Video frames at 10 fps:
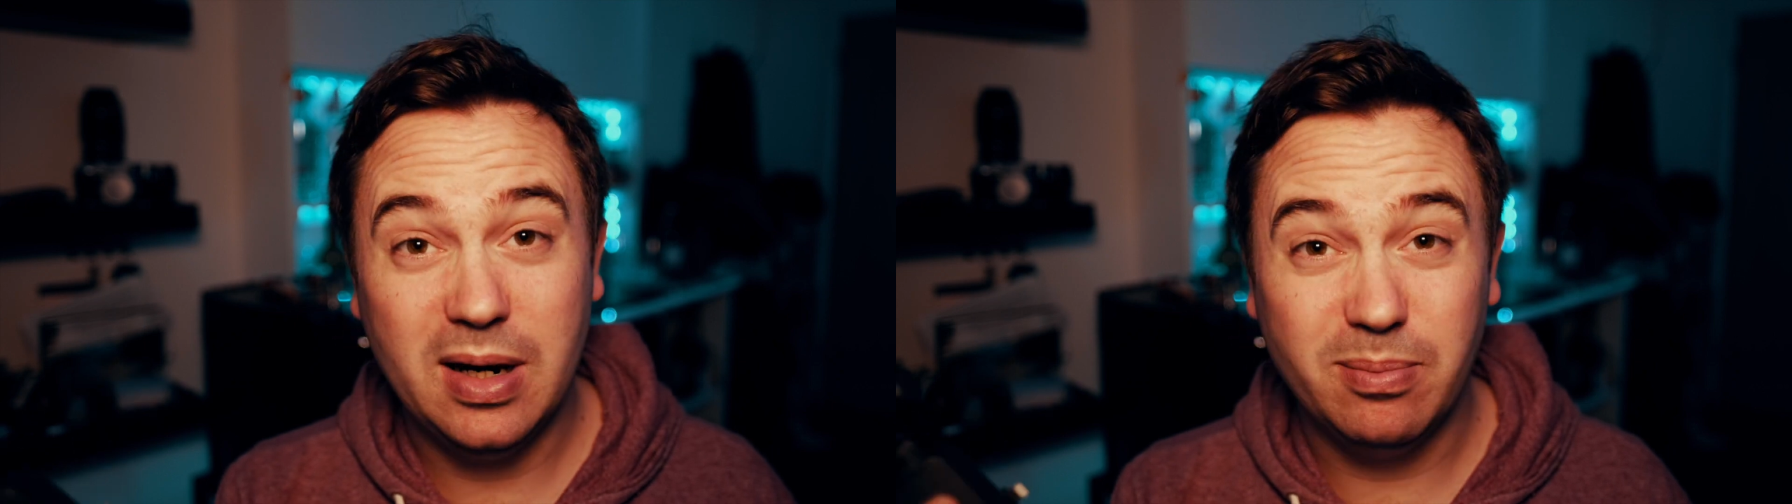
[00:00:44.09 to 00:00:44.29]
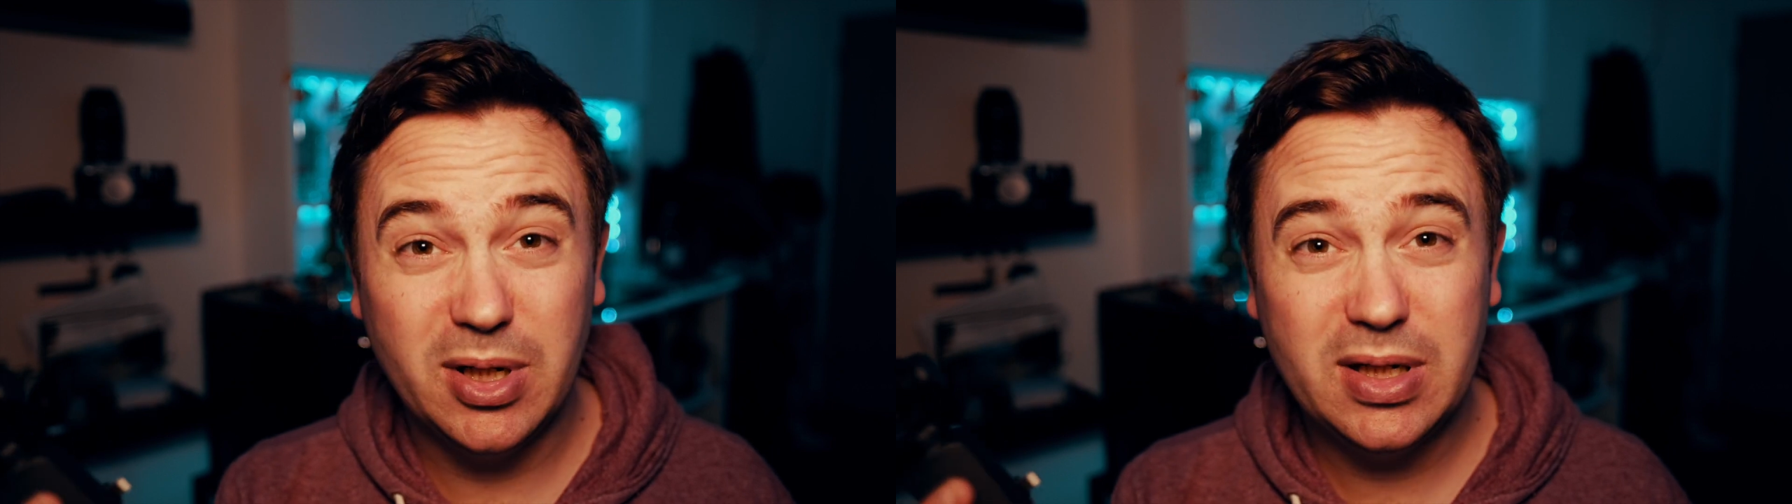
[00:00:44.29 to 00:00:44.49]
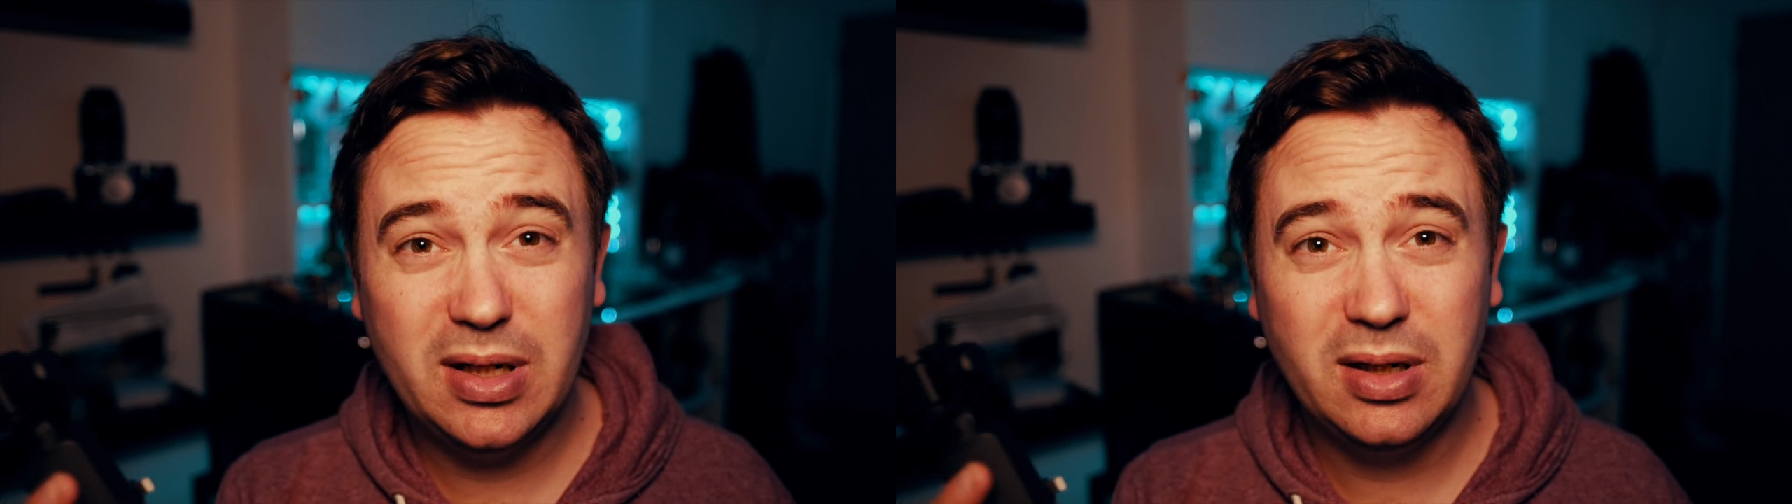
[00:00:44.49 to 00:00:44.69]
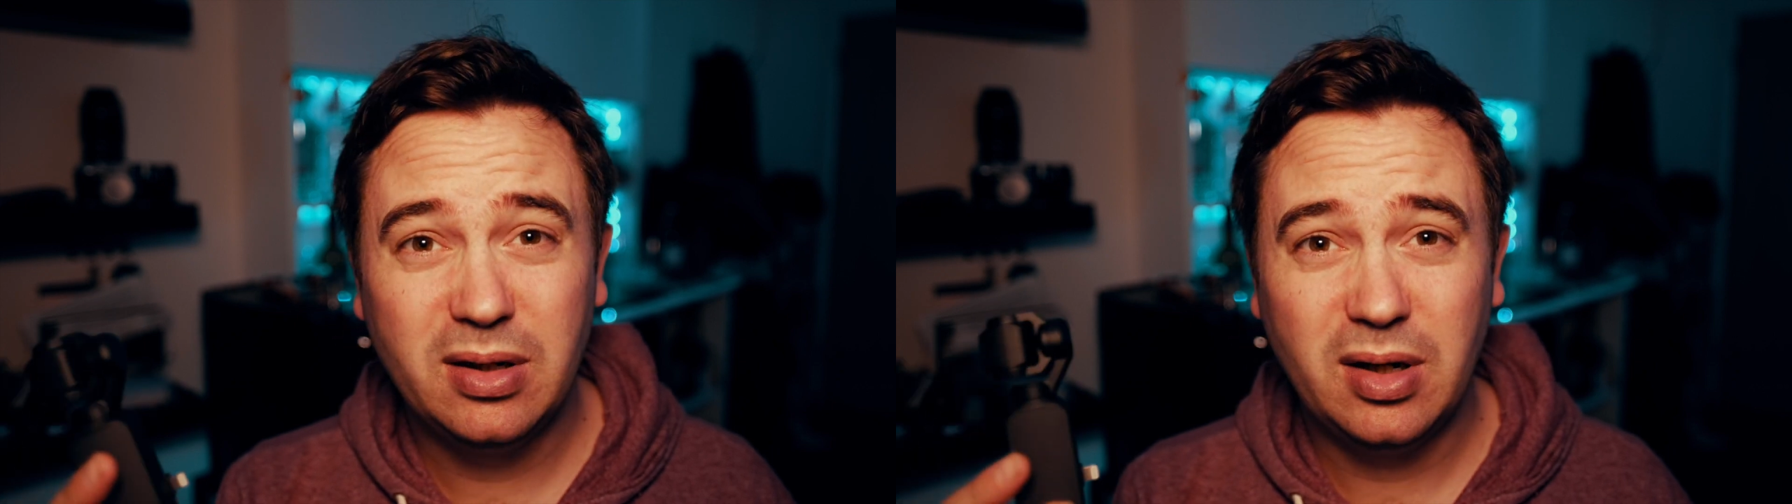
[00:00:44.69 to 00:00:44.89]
now Monday